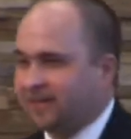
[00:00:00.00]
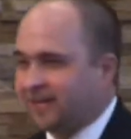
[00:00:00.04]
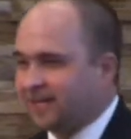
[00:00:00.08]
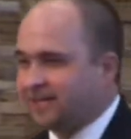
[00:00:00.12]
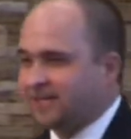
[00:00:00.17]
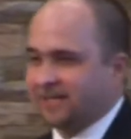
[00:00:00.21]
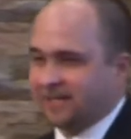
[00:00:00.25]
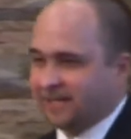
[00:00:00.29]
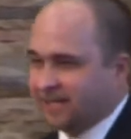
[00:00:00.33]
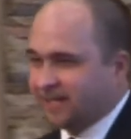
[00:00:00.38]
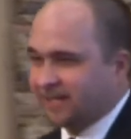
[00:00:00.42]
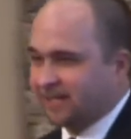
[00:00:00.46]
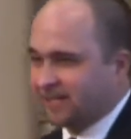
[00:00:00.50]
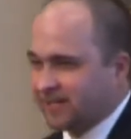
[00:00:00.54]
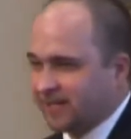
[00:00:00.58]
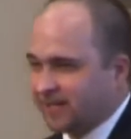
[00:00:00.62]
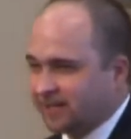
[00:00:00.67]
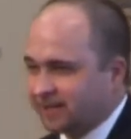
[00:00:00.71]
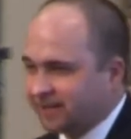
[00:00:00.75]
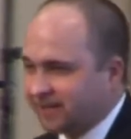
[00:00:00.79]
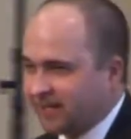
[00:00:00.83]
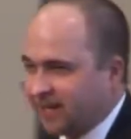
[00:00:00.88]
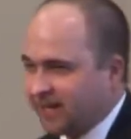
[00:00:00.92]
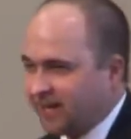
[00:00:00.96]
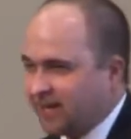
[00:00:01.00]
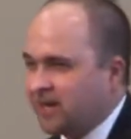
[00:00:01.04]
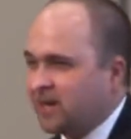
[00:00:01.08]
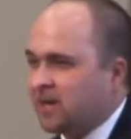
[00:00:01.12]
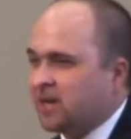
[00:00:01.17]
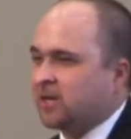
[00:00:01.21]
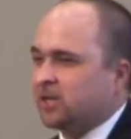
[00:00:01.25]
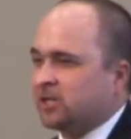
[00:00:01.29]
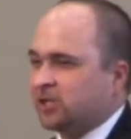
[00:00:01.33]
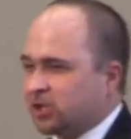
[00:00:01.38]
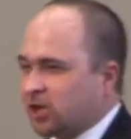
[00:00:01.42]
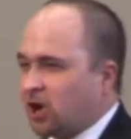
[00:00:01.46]
consistently,
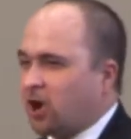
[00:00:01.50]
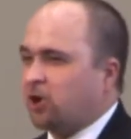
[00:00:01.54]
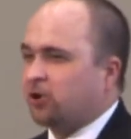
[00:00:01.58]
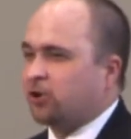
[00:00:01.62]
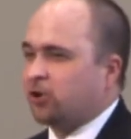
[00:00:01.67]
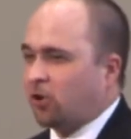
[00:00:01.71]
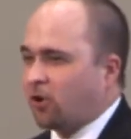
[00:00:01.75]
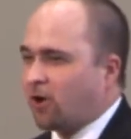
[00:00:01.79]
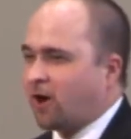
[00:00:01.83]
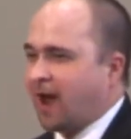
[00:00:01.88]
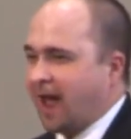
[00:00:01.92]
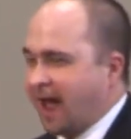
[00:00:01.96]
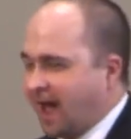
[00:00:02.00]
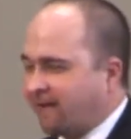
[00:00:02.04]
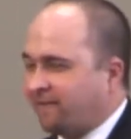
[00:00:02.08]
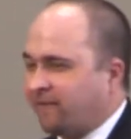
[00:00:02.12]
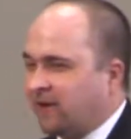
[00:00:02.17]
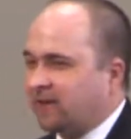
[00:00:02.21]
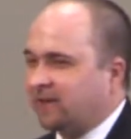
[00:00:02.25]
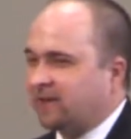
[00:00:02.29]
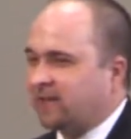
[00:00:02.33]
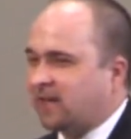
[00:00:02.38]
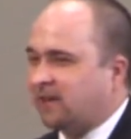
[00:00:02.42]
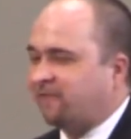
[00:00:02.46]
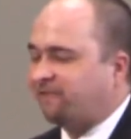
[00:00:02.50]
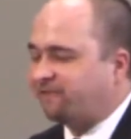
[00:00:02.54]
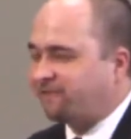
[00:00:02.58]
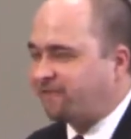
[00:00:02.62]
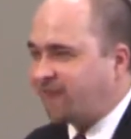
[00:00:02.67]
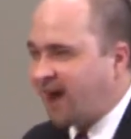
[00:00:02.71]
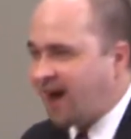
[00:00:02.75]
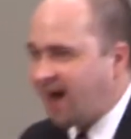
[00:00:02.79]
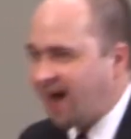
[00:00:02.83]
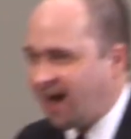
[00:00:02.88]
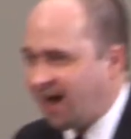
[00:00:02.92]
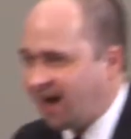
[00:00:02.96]
so your heavenly
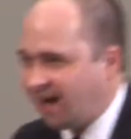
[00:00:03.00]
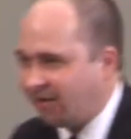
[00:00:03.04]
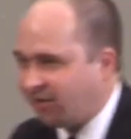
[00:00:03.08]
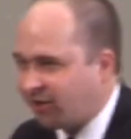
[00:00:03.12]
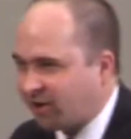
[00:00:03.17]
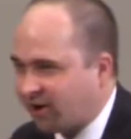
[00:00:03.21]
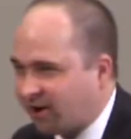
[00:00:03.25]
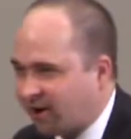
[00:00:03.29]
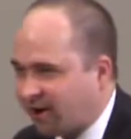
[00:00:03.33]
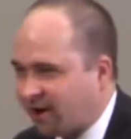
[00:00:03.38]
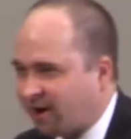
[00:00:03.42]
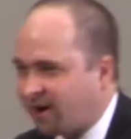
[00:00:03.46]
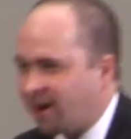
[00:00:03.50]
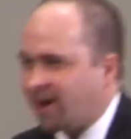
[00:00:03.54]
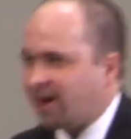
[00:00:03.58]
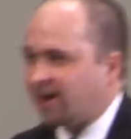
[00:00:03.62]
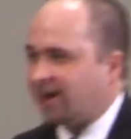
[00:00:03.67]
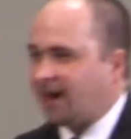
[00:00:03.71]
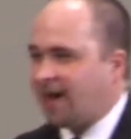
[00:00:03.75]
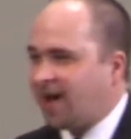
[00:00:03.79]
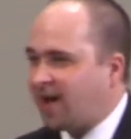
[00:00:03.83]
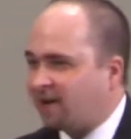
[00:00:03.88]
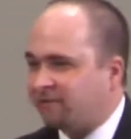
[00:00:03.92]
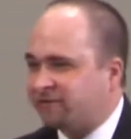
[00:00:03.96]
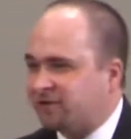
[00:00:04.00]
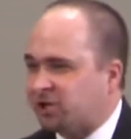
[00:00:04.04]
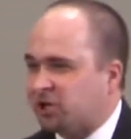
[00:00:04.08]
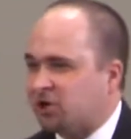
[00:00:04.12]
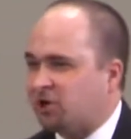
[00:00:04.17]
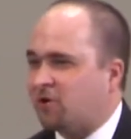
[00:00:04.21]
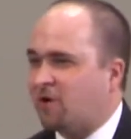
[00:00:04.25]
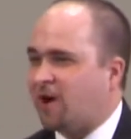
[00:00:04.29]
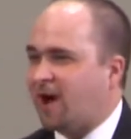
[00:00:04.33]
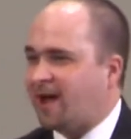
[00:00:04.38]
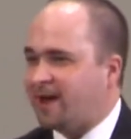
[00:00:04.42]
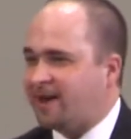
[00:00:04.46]
Father loves
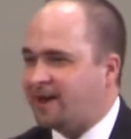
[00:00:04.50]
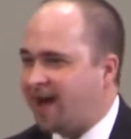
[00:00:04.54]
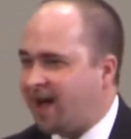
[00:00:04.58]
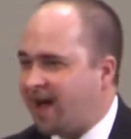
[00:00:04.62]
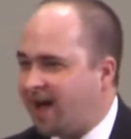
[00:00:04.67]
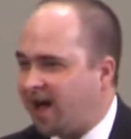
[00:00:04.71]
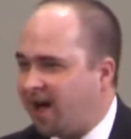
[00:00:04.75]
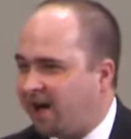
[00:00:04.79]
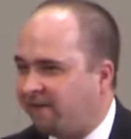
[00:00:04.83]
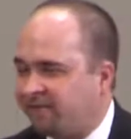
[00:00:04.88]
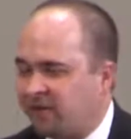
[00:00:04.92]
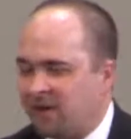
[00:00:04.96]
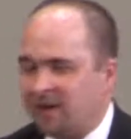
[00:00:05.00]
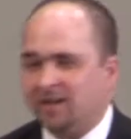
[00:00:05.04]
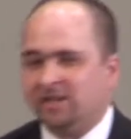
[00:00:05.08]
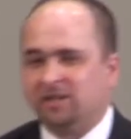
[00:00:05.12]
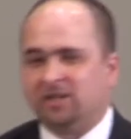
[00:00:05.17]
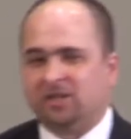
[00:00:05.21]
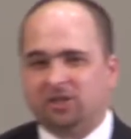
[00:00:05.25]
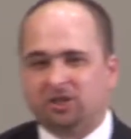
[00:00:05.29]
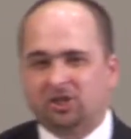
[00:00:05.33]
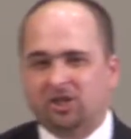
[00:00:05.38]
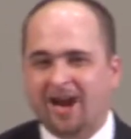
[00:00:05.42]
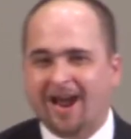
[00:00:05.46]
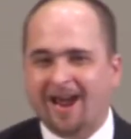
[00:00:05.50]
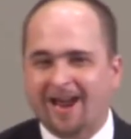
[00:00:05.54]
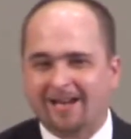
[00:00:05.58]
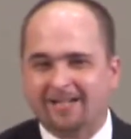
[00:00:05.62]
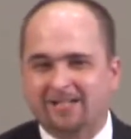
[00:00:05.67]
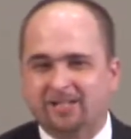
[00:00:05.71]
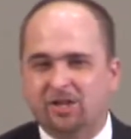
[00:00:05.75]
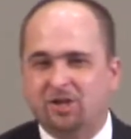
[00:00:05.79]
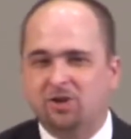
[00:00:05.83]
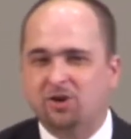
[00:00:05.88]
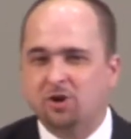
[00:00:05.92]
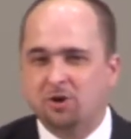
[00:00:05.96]
you enough to
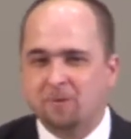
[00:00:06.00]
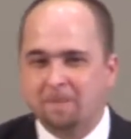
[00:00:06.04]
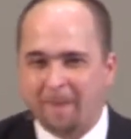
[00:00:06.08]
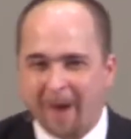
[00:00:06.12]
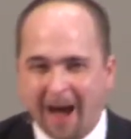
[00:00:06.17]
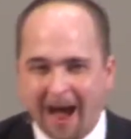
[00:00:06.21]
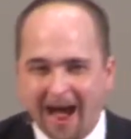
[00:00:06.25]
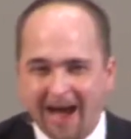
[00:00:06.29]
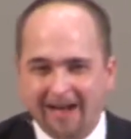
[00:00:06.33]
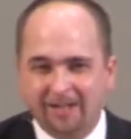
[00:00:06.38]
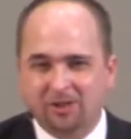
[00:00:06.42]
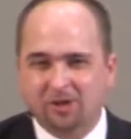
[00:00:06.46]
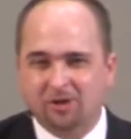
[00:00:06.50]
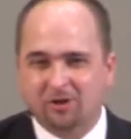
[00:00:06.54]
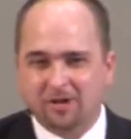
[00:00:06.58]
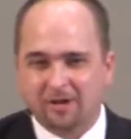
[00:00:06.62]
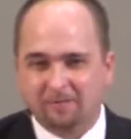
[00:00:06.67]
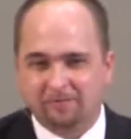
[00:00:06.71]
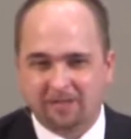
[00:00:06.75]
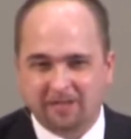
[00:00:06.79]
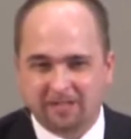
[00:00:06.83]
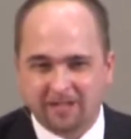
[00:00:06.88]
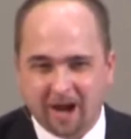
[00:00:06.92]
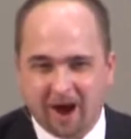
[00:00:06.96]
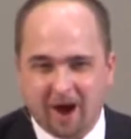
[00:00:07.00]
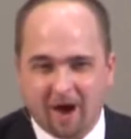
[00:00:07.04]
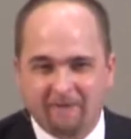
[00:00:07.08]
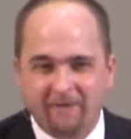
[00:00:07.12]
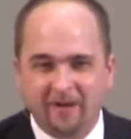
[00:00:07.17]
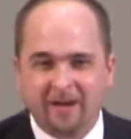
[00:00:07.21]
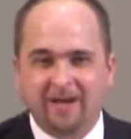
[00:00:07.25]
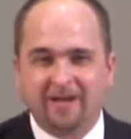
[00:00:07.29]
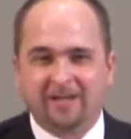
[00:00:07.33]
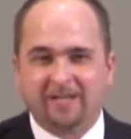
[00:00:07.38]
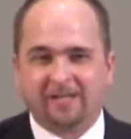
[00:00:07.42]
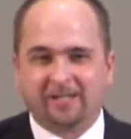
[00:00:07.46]
chasten you back to himself
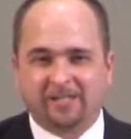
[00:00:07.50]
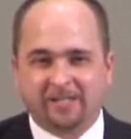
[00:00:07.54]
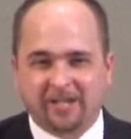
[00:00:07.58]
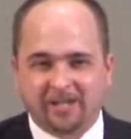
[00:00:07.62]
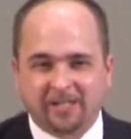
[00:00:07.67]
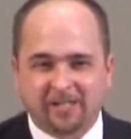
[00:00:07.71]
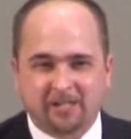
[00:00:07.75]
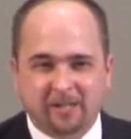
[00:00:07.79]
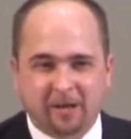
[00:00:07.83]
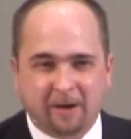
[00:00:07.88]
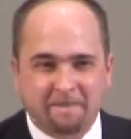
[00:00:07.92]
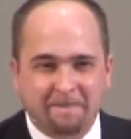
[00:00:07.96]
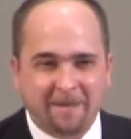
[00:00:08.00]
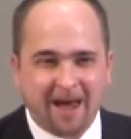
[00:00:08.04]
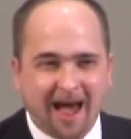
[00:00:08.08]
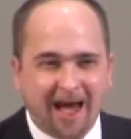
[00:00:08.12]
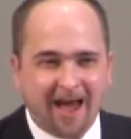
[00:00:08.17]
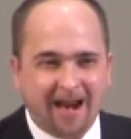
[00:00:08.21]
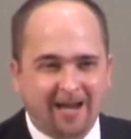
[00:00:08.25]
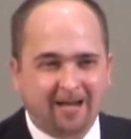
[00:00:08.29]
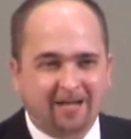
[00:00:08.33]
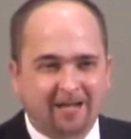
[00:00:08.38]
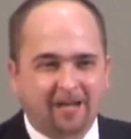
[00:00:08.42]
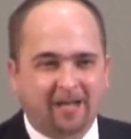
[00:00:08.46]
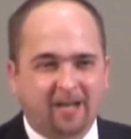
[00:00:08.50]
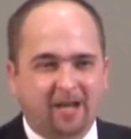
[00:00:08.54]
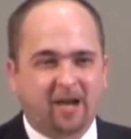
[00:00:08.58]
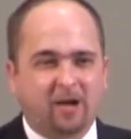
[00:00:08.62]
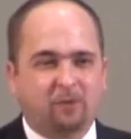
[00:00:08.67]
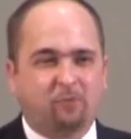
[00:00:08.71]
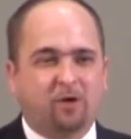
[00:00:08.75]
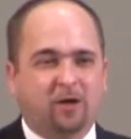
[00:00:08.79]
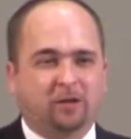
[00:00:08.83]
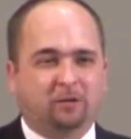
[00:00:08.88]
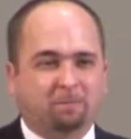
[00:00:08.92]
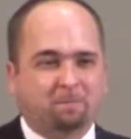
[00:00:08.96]
systematically
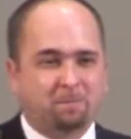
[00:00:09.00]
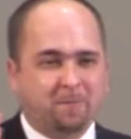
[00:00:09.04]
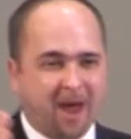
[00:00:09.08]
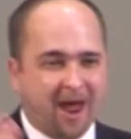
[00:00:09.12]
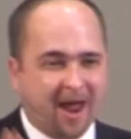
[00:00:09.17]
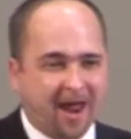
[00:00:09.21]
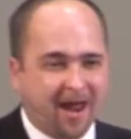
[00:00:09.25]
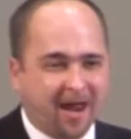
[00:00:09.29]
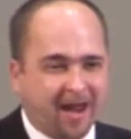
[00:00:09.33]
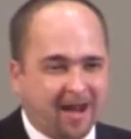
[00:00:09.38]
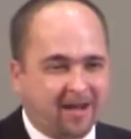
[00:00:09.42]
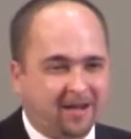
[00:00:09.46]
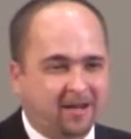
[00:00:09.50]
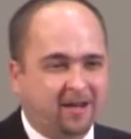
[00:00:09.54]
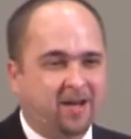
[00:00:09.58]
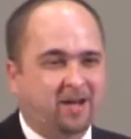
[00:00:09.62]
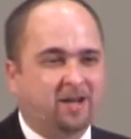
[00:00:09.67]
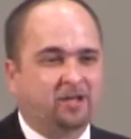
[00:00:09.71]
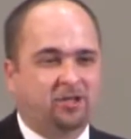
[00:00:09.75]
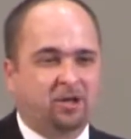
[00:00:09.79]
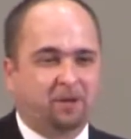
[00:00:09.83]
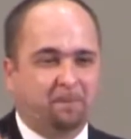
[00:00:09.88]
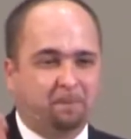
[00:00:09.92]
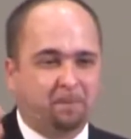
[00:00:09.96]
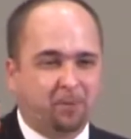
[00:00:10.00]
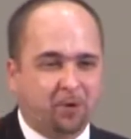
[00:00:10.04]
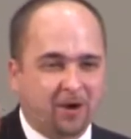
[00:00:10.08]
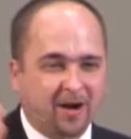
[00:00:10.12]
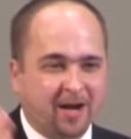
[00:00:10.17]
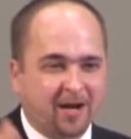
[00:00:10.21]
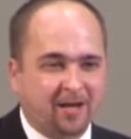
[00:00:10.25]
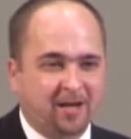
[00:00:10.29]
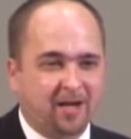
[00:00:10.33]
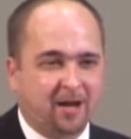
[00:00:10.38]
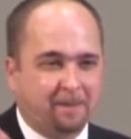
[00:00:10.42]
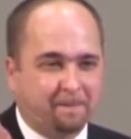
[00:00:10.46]
with pain to
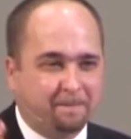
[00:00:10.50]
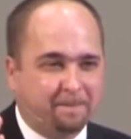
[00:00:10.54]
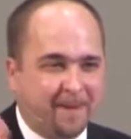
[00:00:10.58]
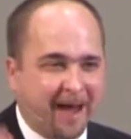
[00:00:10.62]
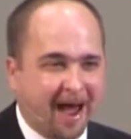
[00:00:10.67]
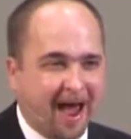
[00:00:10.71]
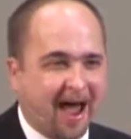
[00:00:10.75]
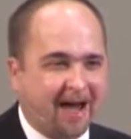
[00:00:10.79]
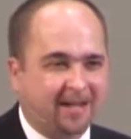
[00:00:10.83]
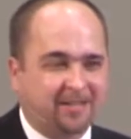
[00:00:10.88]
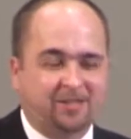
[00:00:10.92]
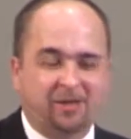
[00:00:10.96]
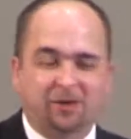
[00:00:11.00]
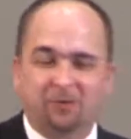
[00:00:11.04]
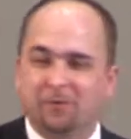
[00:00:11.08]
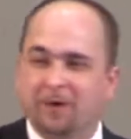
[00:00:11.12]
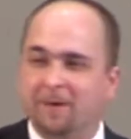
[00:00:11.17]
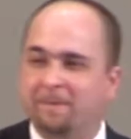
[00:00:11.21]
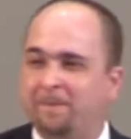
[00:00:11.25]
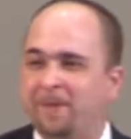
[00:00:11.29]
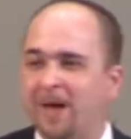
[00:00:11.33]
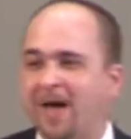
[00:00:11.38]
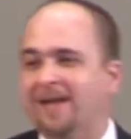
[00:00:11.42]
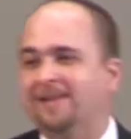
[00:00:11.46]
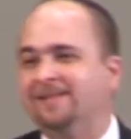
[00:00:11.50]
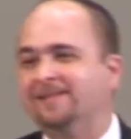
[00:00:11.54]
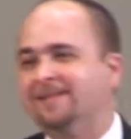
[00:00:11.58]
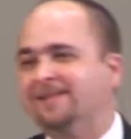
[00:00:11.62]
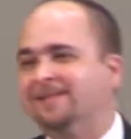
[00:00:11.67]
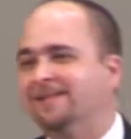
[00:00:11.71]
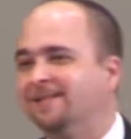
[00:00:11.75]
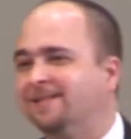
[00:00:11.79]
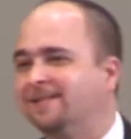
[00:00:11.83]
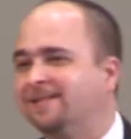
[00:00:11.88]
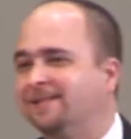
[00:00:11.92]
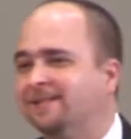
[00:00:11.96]
bring you back to
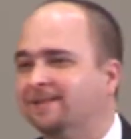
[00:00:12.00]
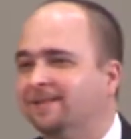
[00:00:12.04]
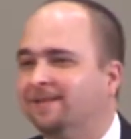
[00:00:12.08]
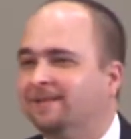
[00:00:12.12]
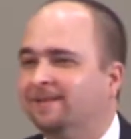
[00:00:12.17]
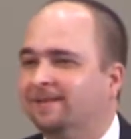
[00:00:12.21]
repentance.